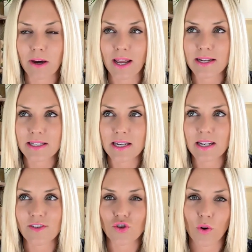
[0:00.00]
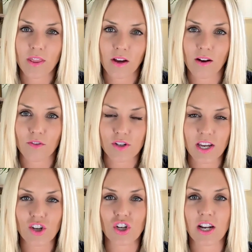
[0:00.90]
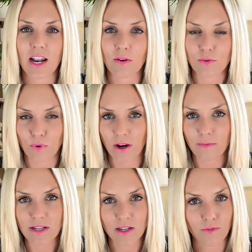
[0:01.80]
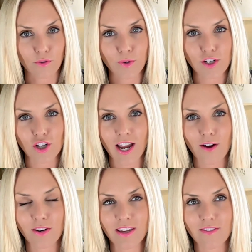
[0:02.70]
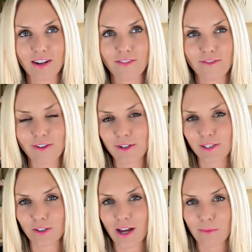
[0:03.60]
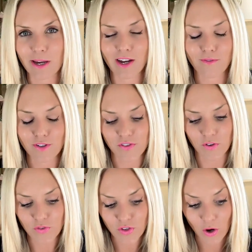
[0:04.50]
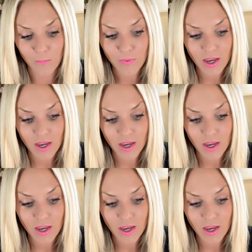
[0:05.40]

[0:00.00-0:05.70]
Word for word: But I did enjoy the conversation and I was proud of myself for reaching out, even if it felt a little out of my comfort zone. So